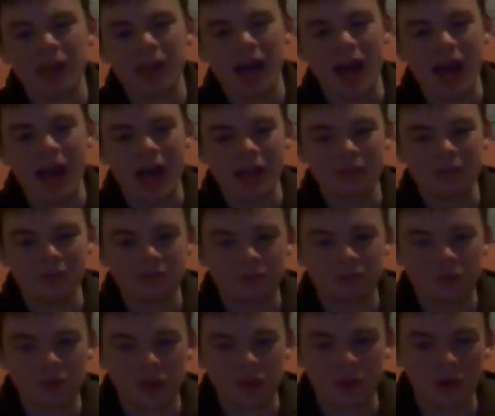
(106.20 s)
and
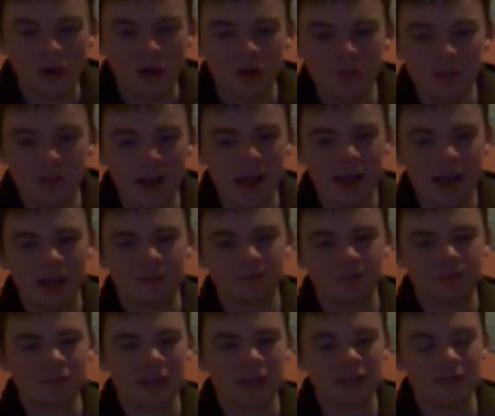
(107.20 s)
for the third
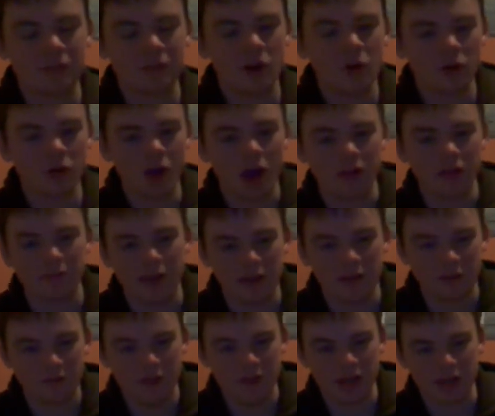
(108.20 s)
time, it's a no
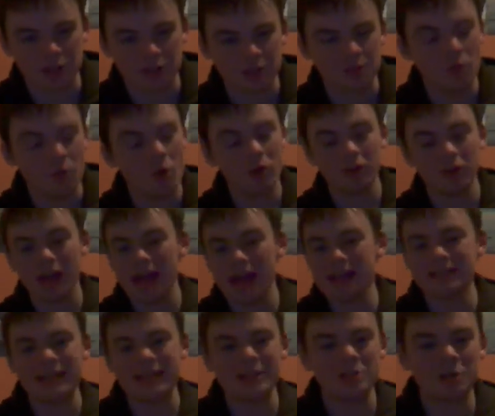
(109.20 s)
contest finish. Both
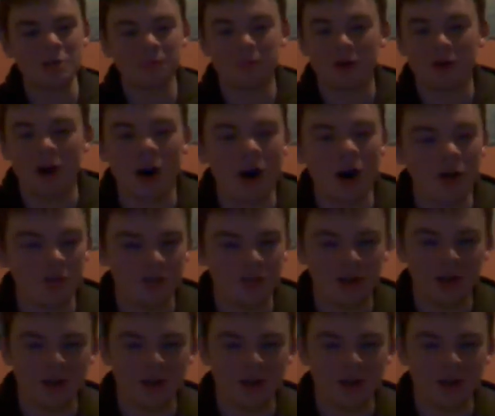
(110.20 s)
guys end up outside